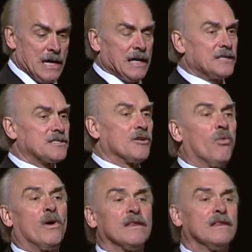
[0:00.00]
is the
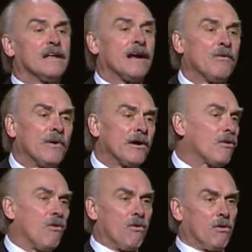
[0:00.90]
one that I wear
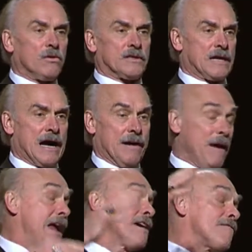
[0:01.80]
all the time,
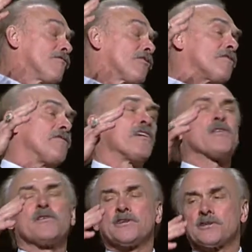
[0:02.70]
and for
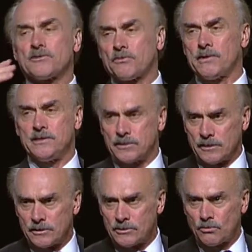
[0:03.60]
various
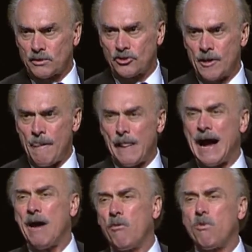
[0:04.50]
reasons, which
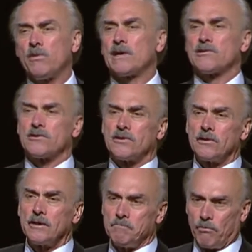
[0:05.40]
I won't
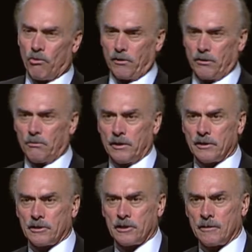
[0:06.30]
necessarily bore you with.